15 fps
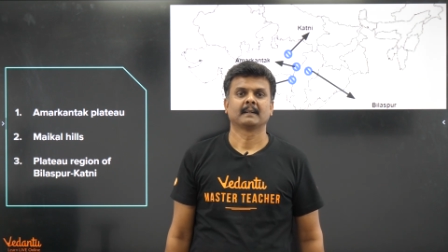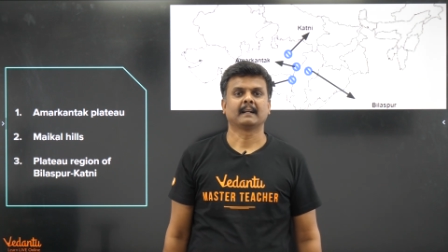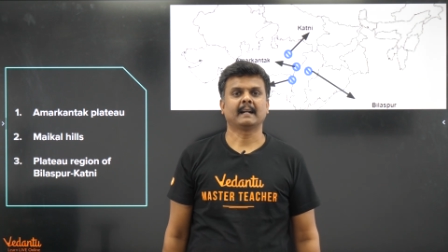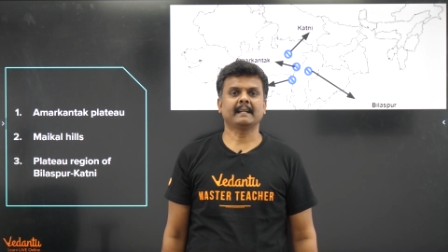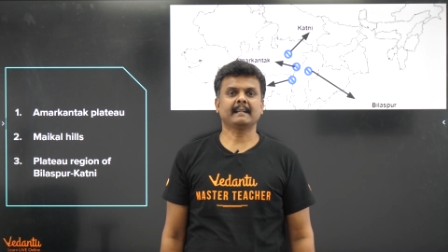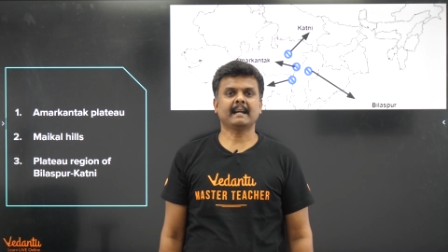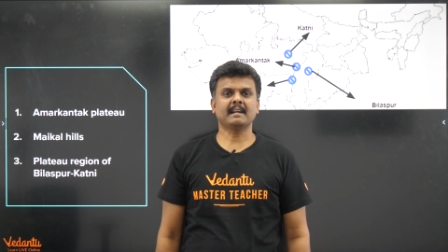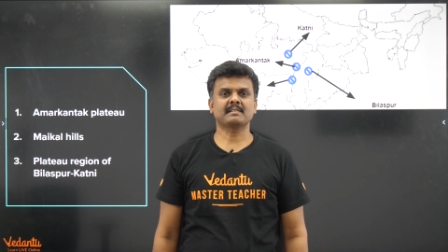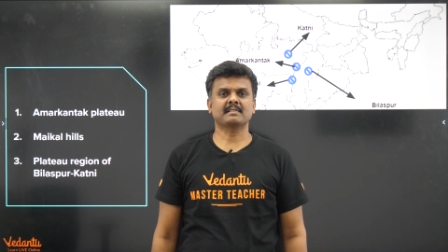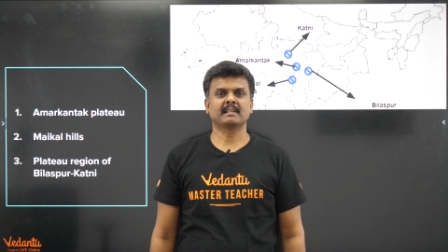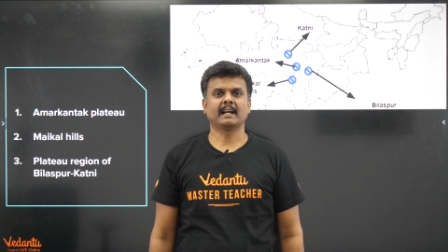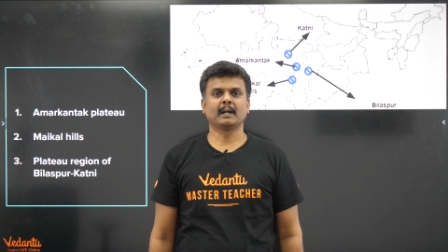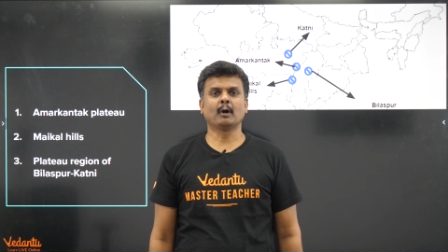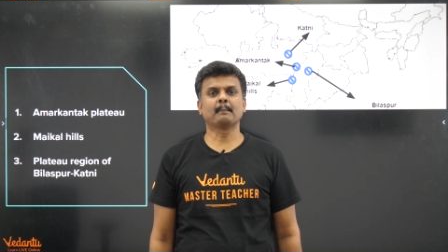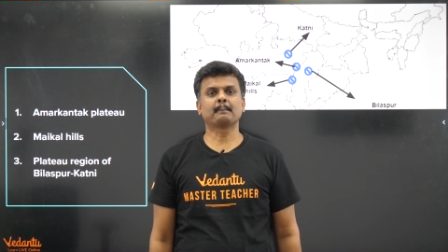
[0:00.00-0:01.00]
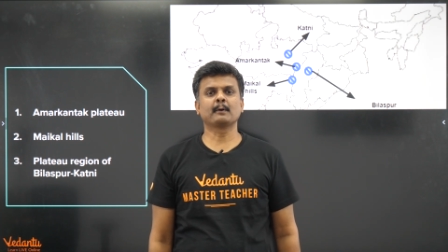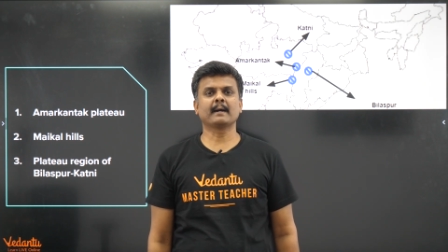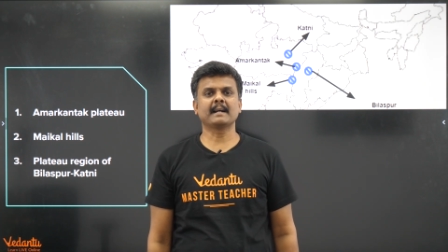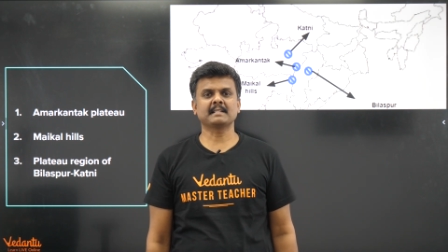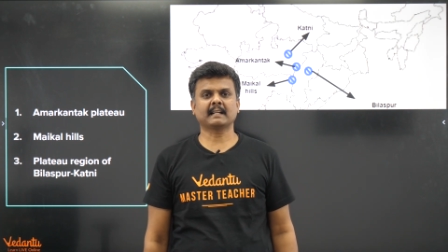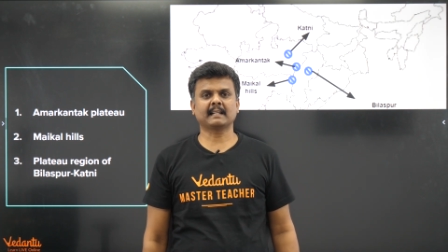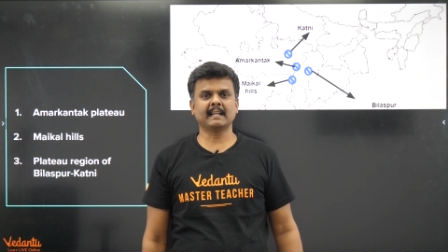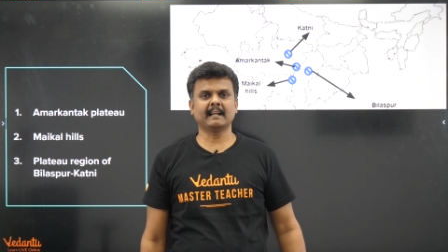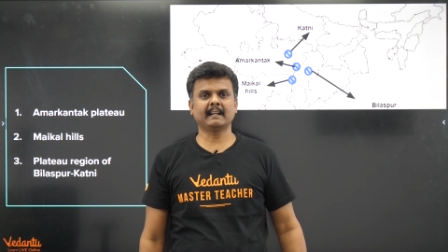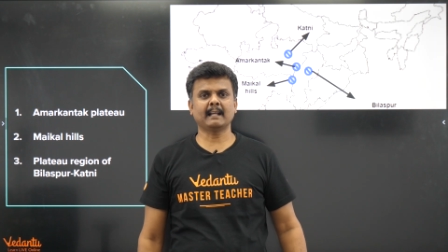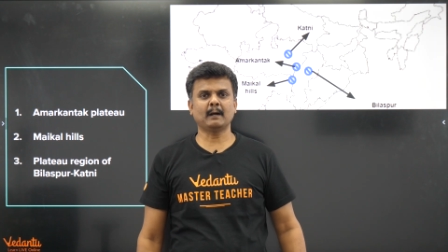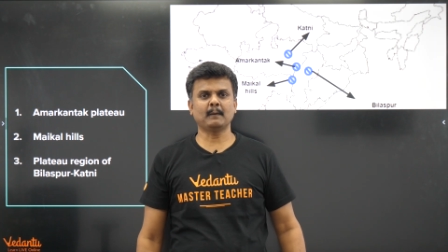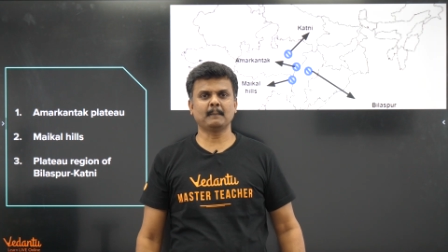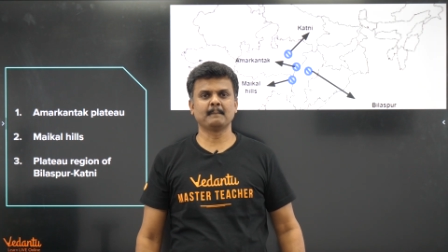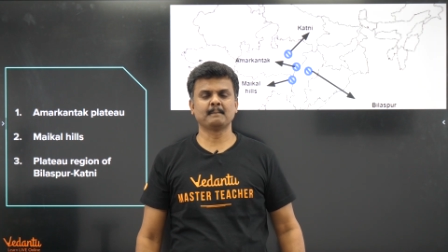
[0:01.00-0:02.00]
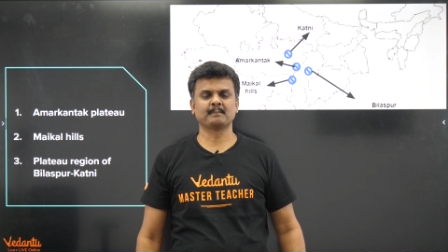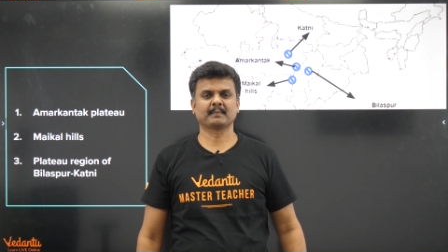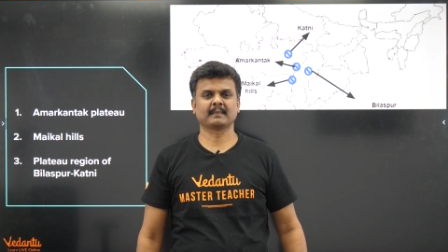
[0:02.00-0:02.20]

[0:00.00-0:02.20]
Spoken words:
Right guys, I hope you guys are clear now.